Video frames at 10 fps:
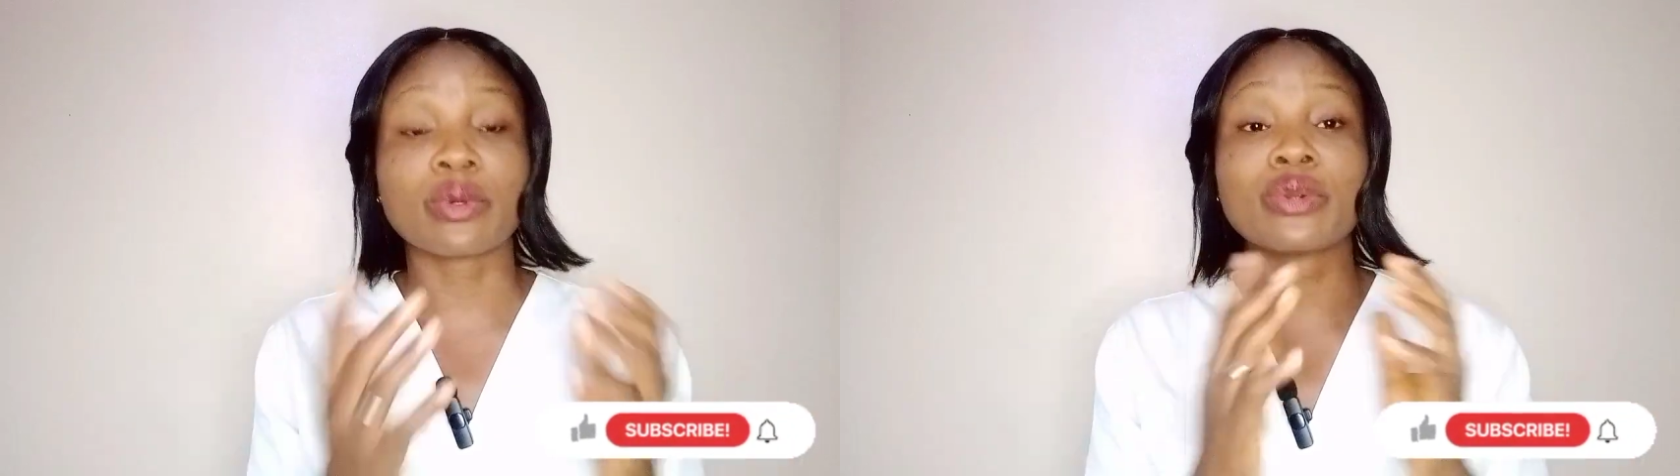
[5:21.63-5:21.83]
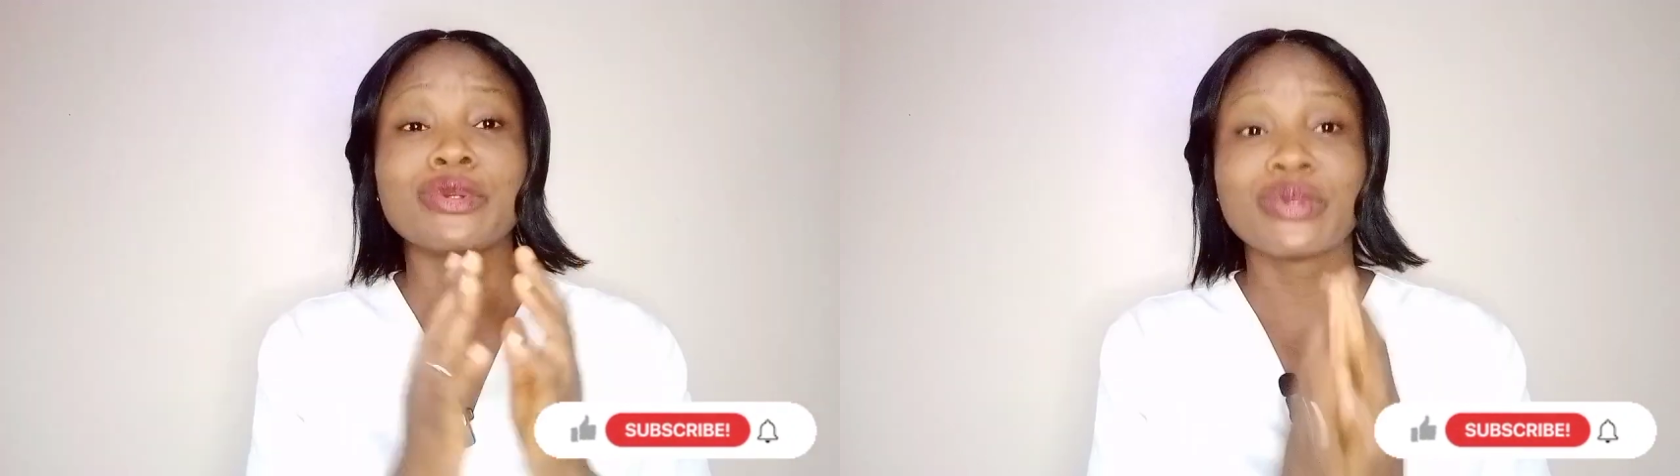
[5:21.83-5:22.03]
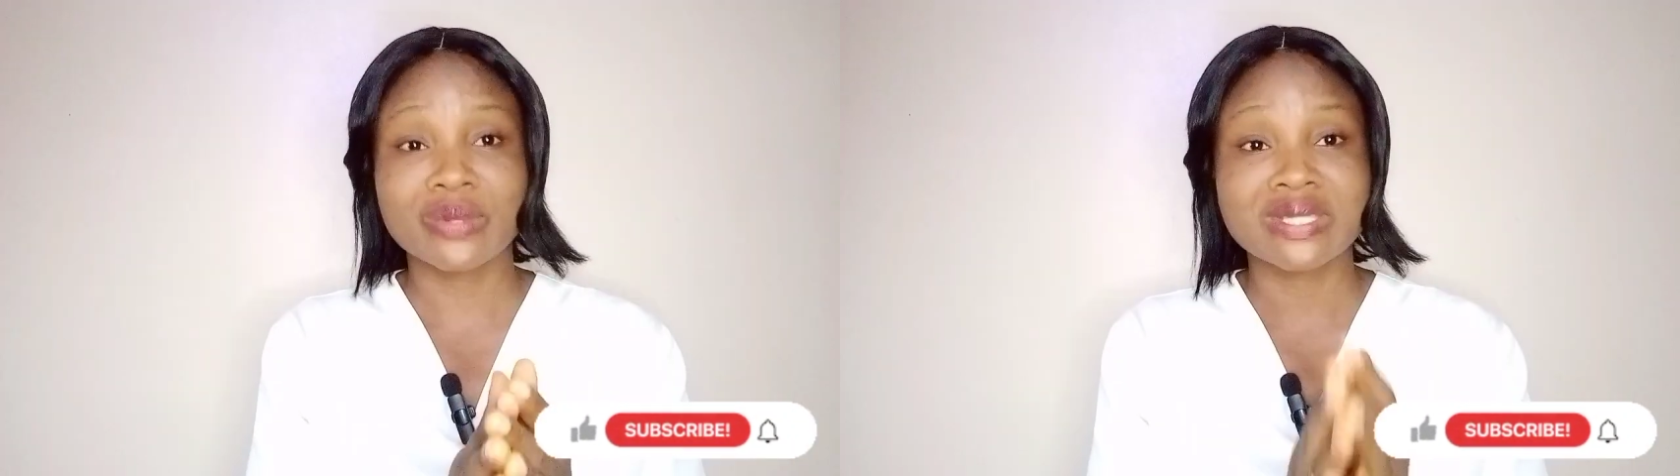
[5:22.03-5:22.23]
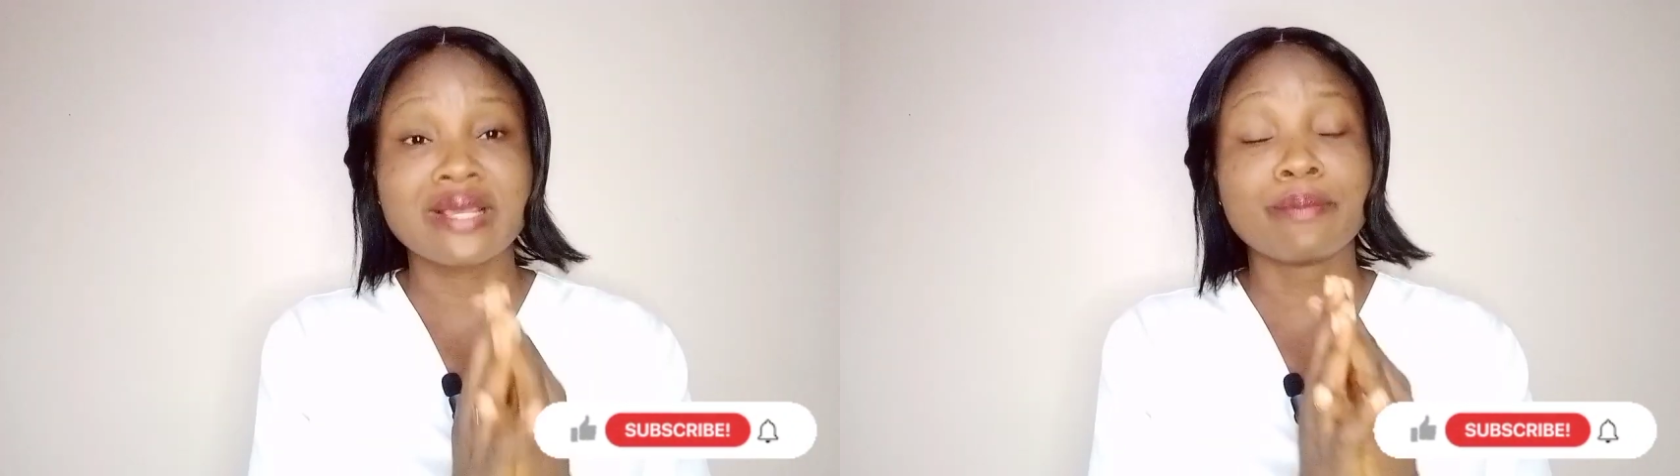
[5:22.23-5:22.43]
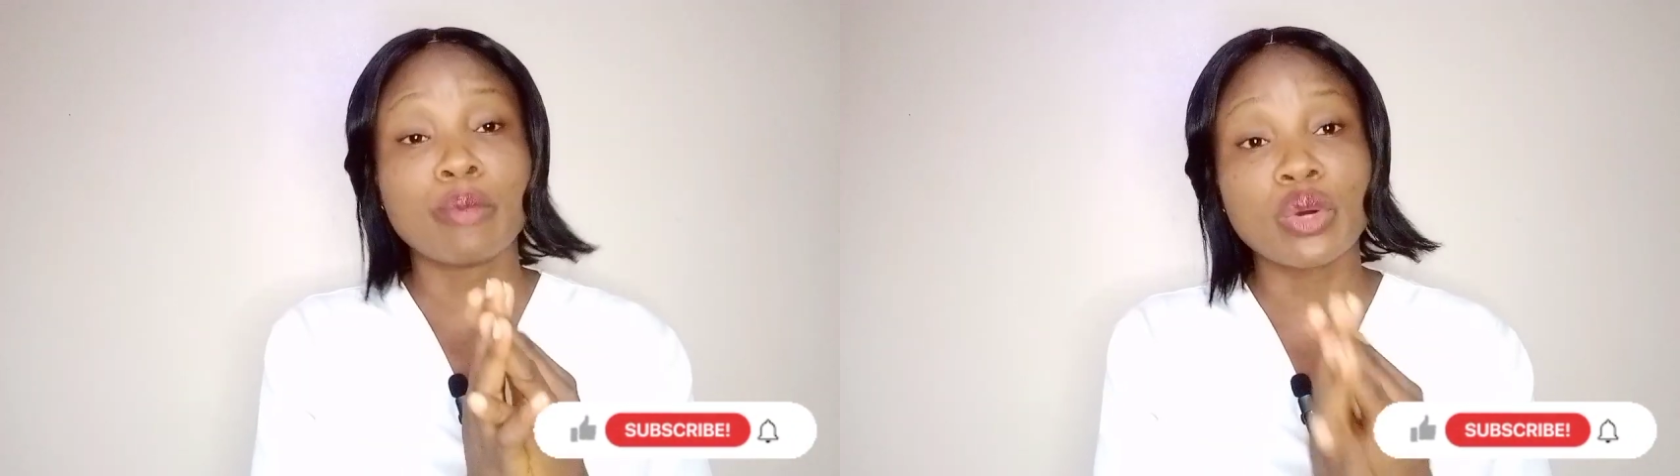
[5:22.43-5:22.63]
but not
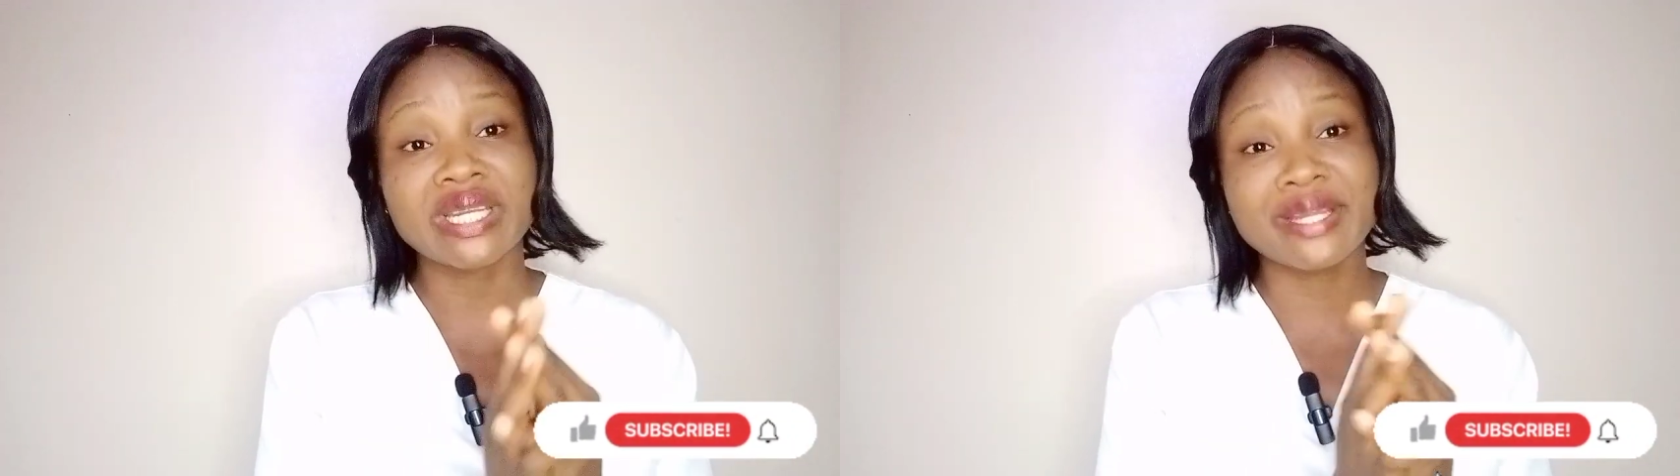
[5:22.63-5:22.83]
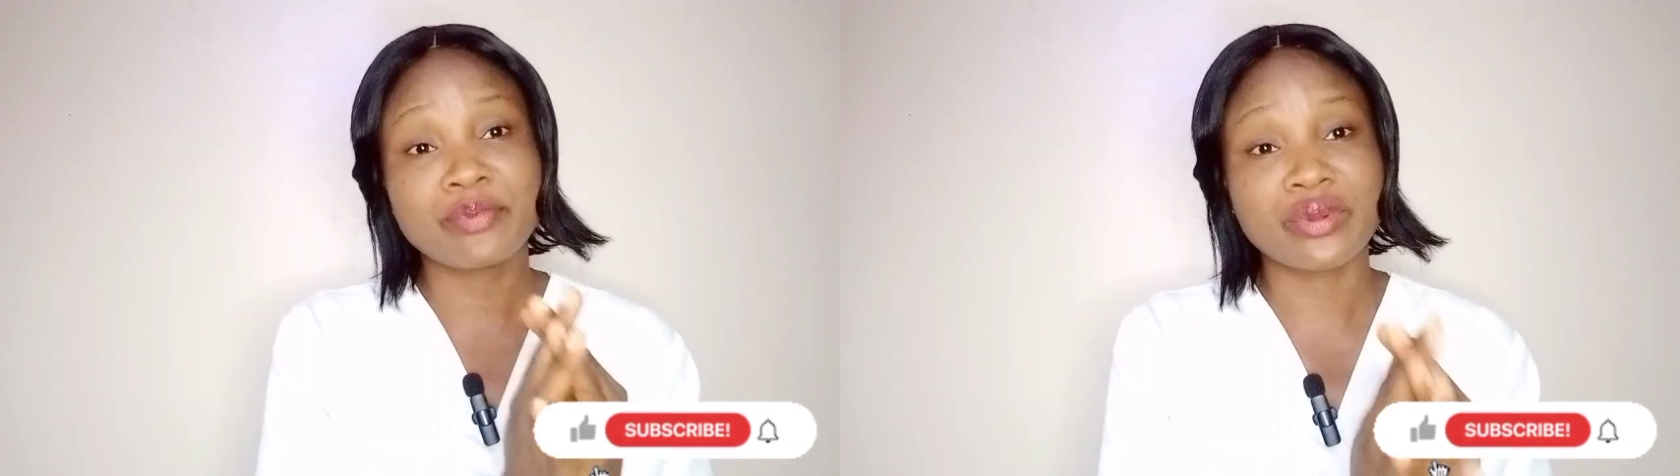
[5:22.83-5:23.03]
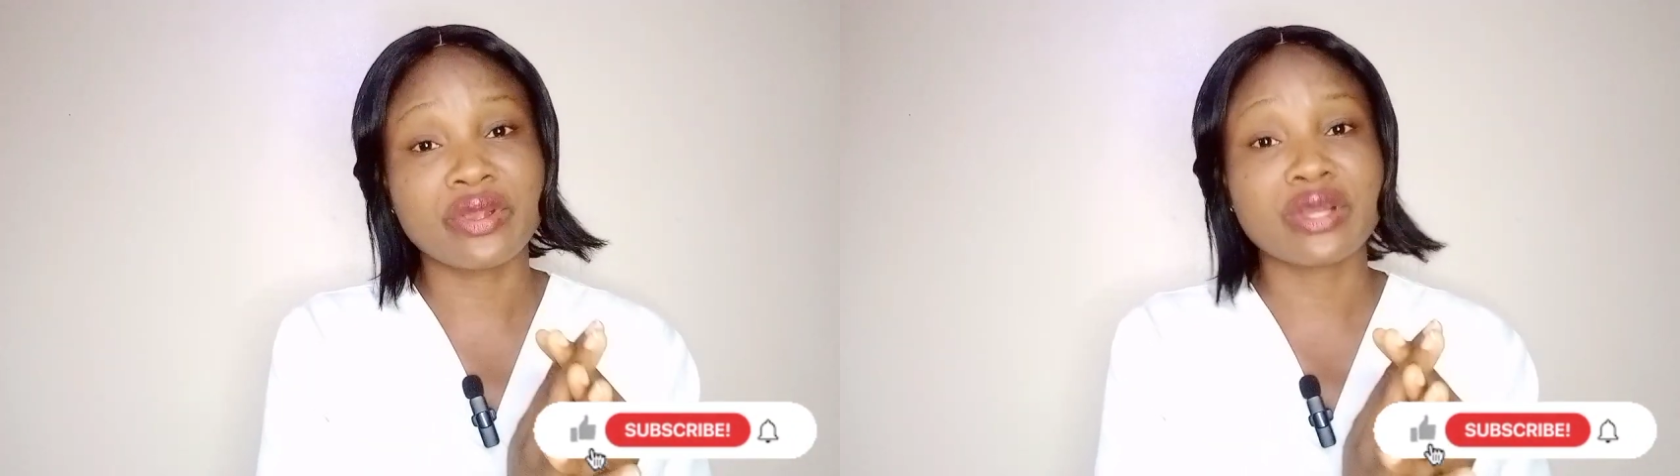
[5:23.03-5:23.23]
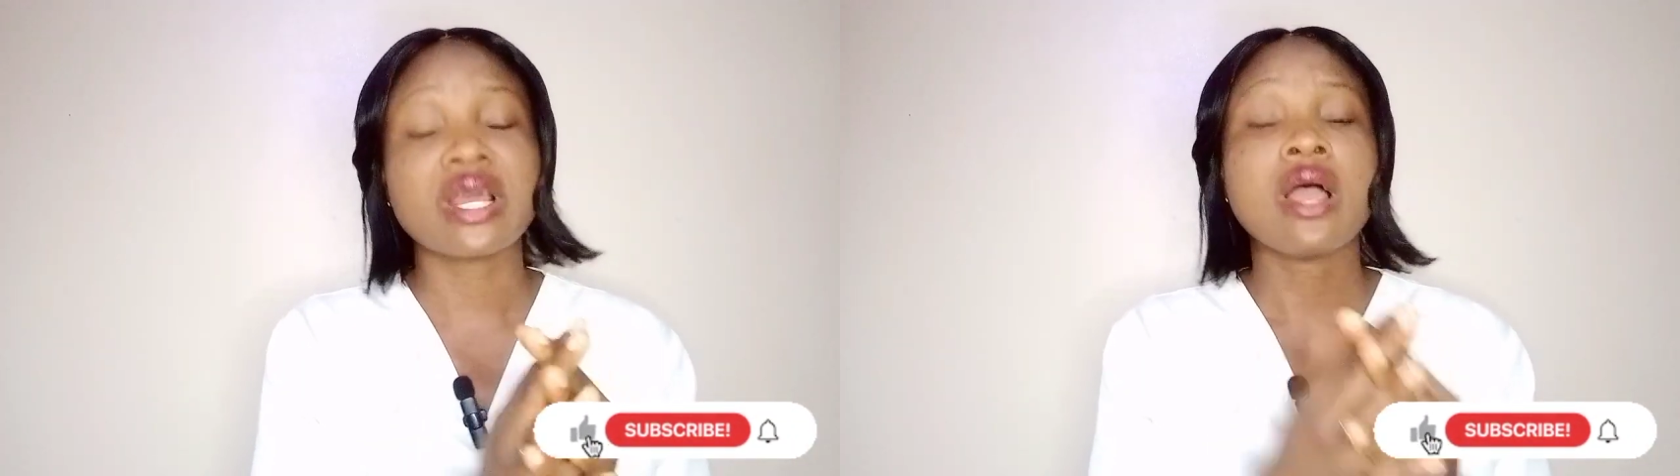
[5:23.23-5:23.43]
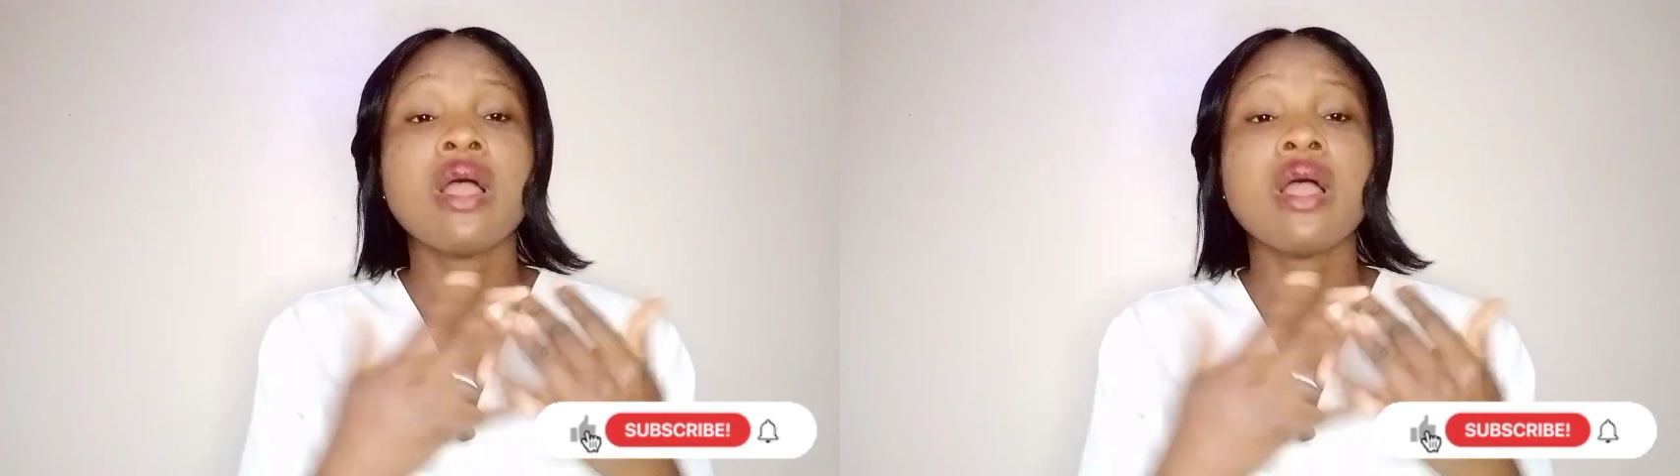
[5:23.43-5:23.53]
a monthly period.